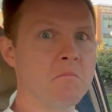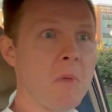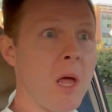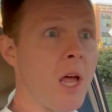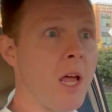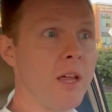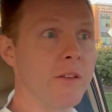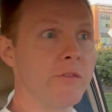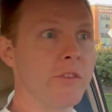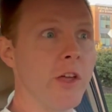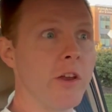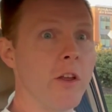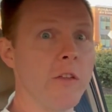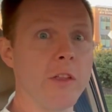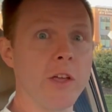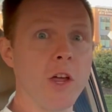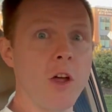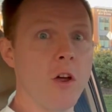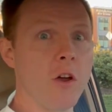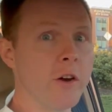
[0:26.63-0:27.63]
I've done on
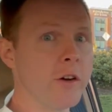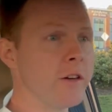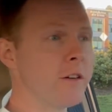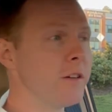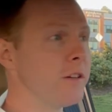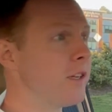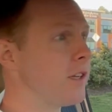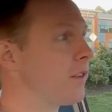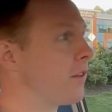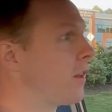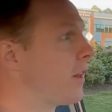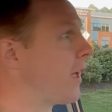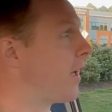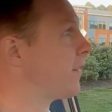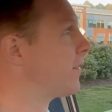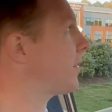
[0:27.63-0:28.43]
the car in the last